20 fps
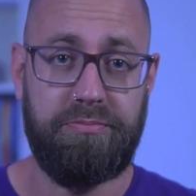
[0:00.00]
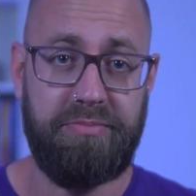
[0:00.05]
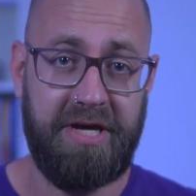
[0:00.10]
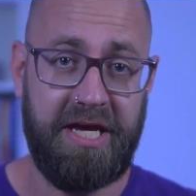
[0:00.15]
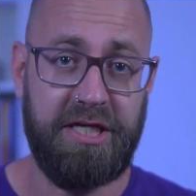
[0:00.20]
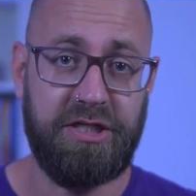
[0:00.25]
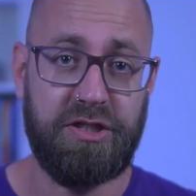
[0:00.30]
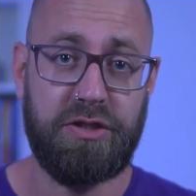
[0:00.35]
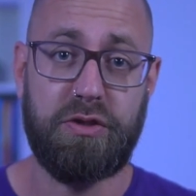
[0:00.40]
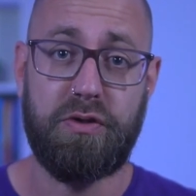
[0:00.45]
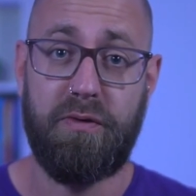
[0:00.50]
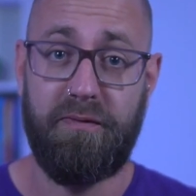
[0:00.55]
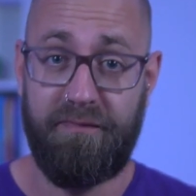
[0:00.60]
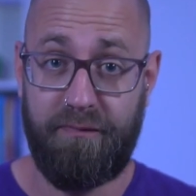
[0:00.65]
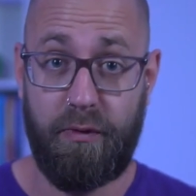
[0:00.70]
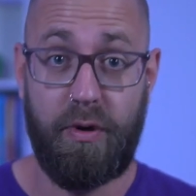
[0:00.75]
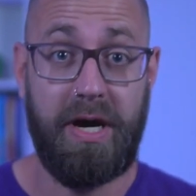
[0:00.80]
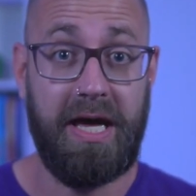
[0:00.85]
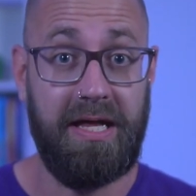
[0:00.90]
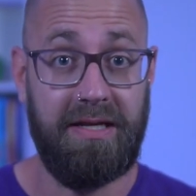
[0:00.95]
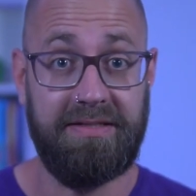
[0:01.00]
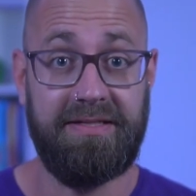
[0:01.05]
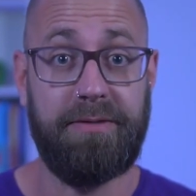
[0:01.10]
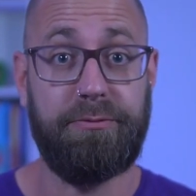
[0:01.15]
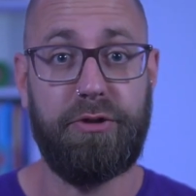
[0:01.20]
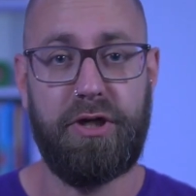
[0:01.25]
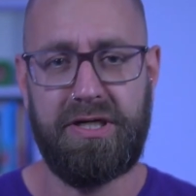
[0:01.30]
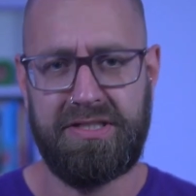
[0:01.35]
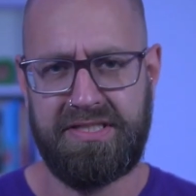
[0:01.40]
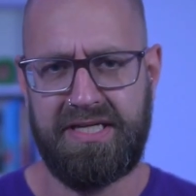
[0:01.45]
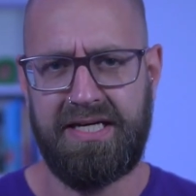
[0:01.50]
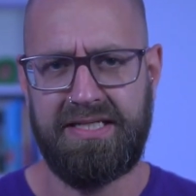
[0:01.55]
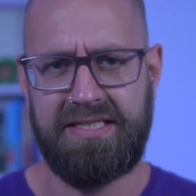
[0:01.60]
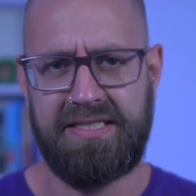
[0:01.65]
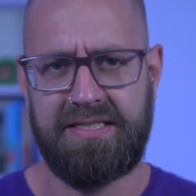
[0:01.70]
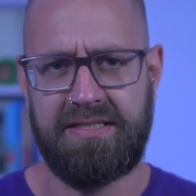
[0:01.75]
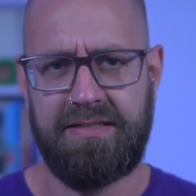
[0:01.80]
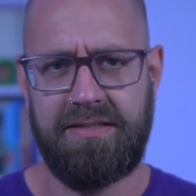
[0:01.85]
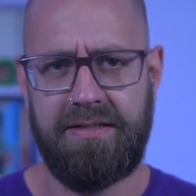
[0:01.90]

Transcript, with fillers: pages for LWR sites.